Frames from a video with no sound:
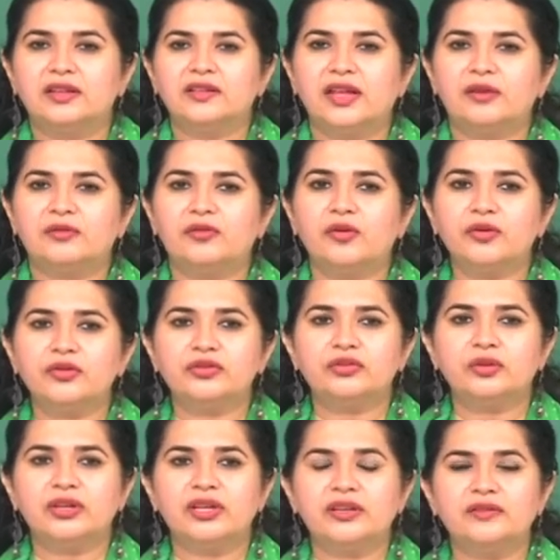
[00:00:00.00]
They are forced to
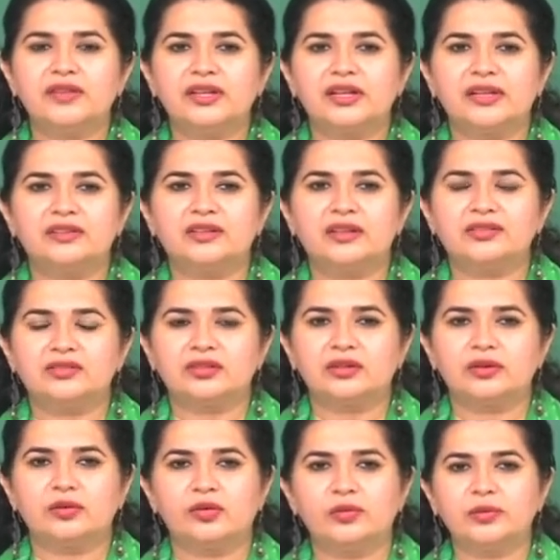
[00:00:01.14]
leave their
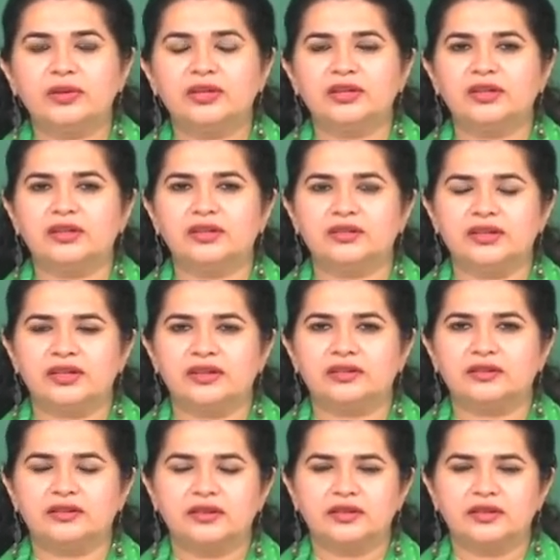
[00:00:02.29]
ancestral home in their